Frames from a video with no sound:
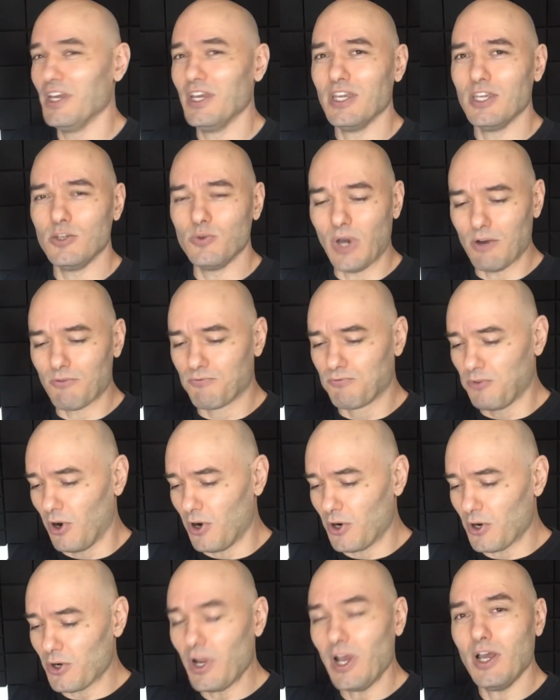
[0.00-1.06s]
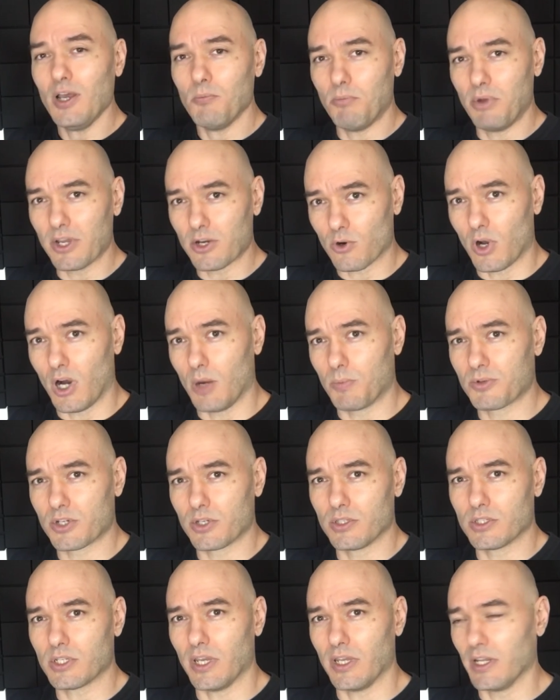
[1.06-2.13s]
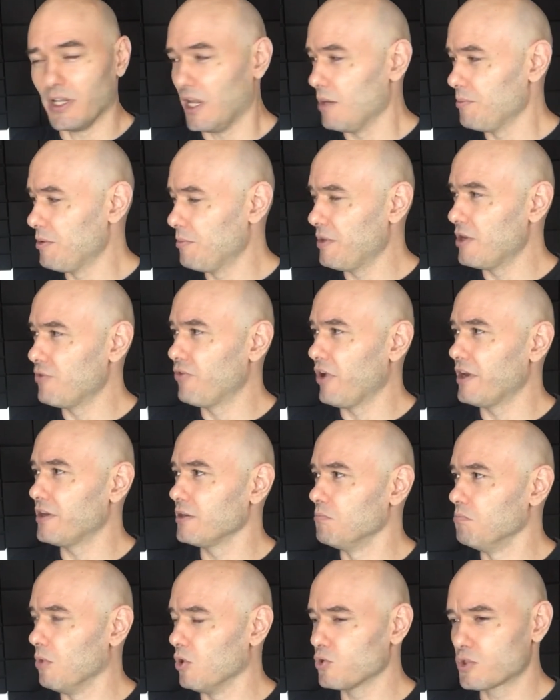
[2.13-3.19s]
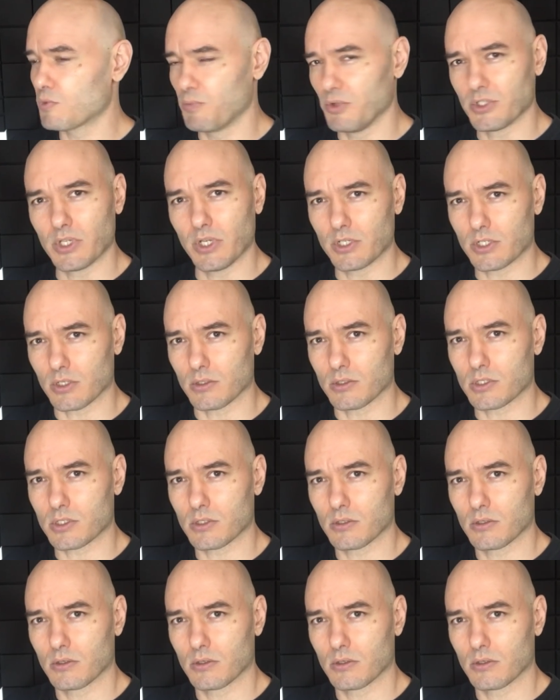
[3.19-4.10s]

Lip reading: You have far better options in an MMA fight in most positions.